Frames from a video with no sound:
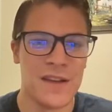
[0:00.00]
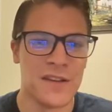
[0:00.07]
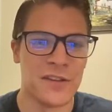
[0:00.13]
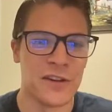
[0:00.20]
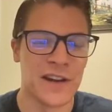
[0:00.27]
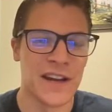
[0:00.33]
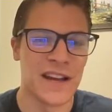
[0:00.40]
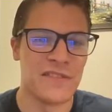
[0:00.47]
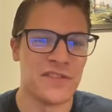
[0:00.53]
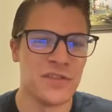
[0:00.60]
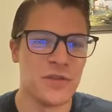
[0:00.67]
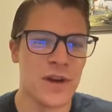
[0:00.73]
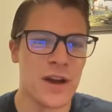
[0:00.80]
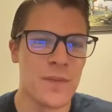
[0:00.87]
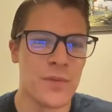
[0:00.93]
So you're gonna get
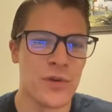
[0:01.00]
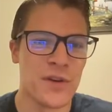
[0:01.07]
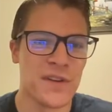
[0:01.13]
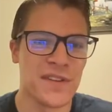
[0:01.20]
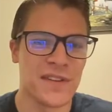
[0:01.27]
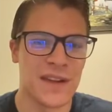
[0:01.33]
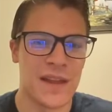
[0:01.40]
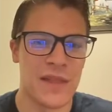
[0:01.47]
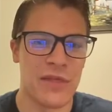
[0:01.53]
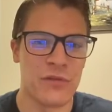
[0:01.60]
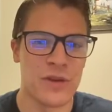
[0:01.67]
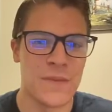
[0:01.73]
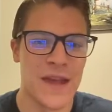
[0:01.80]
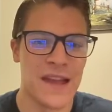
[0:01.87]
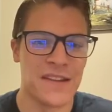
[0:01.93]
2 airports,
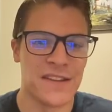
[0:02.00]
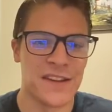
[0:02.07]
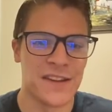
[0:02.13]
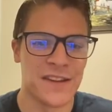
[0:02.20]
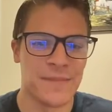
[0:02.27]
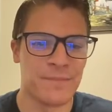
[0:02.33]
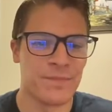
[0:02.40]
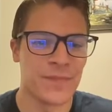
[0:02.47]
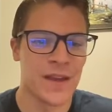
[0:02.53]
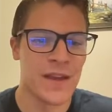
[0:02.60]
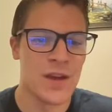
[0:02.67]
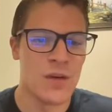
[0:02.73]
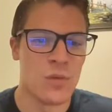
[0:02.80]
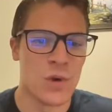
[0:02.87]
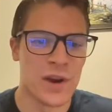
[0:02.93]
3 bases.
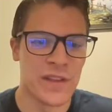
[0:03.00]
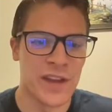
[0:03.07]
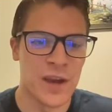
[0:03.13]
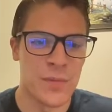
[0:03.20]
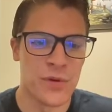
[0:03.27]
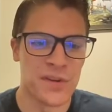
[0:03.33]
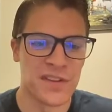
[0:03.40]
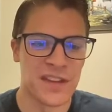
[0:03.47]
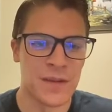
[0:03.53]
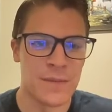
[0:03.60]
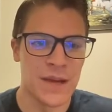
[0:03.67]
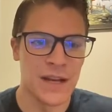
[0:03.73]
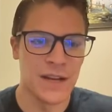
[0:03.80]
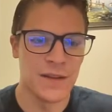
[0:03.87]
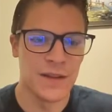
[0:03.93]
One of the airports in the
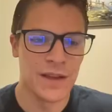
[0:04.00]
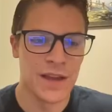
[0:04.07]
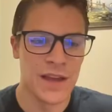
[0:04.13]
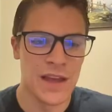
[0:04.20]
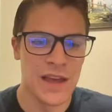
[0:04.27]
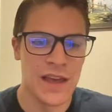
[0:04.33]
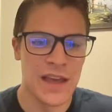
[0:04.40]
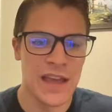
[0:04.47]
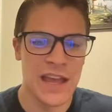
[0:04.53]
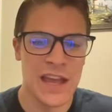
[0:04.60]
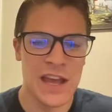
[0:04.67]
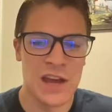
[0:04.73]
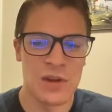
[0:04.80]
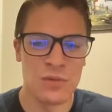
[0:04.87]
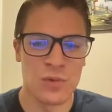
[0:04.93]
middle,
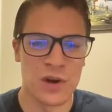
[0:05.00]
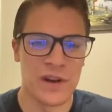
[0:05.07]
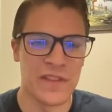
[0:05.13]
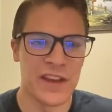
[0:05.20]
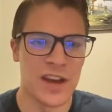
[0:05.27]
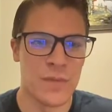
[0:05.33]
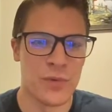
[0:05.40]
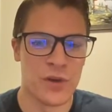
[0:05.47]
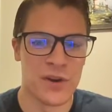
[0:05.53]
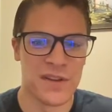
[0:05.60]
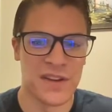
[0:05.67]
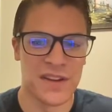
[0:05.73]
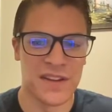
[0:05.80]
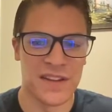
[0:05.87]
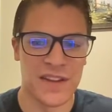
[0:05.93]
and one of the
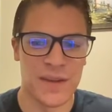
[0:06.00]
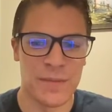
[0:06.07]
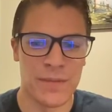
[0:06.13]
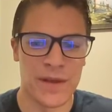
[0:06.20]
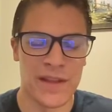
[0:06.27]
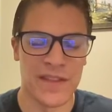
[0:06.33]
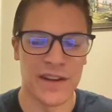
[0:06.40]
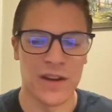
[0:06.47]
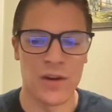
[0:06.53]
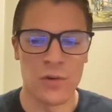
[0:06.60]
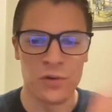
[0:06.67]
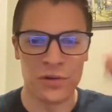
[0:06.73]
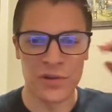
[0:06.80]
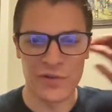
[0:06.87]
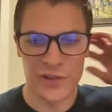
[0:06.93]
airports is in the
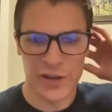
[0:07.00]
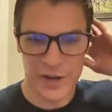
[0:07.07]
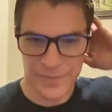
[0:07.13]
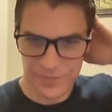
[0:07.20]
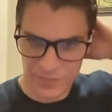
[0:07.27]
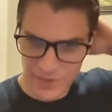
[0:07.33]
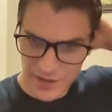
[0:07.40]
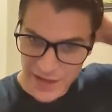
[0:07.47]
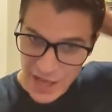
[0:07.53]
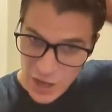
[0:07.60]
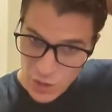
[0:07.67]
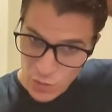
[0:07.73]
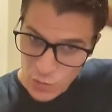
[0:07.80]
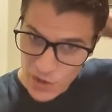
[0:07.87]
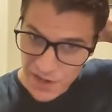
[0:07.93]
corner over here.
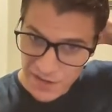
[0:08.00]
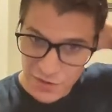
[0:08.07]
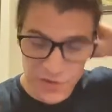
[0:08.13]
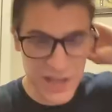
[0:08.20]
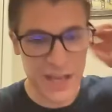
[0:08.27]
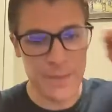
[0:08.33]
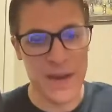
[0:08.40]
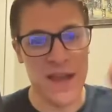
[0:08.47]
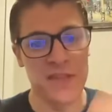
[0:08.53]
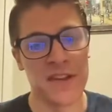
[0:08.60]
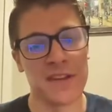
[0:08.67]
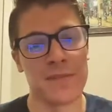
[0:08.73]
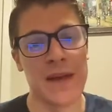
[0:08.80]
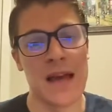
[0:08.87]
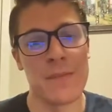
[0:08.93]
Now, what is unique about
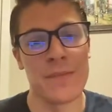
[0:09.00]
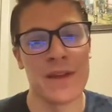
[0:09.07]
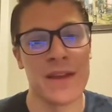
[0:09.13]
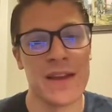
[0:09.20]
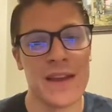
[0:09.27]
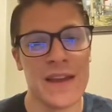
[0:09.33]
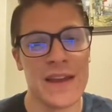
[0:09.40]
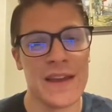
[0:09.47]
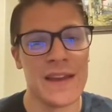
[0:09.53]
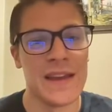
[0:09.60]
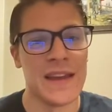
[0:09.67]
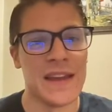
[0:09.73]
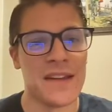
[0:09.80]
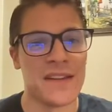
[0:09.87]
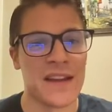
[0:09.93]
this map
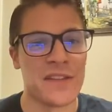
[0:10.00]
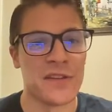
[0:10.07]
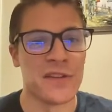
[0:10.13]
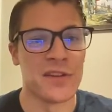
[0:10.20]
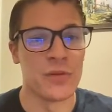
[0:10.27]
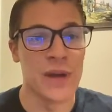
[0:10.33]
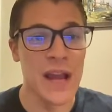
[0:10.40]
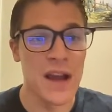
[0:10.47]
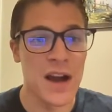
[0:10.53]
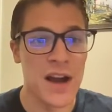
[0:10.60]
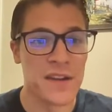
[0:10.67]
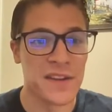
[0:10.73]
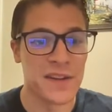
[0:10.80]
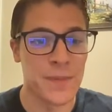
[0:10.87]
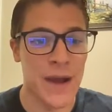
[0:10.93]
is that there's a
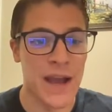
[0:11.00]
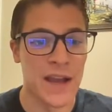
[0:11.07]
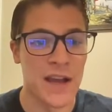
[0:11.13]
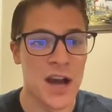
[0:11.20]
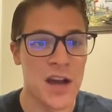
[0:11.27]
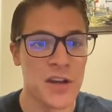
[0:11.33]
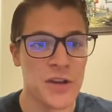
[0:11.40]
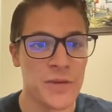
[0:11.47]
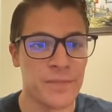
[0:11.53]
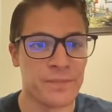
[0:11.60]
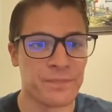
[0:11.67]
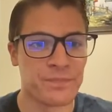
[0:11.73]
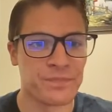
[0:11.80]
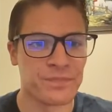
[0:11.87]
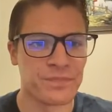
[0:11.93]
recon spying on you.
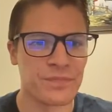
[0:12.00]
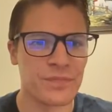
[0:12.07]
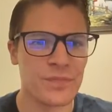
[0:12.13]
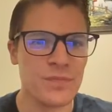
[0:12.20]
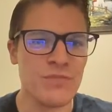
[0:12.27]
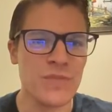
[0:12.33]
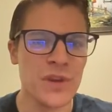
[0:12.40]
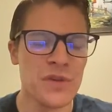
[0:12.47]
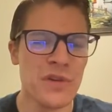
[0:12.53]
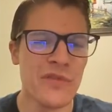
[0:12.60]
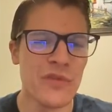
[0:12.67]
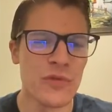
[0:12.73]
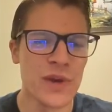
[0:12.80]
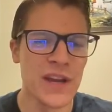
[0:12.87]
You have a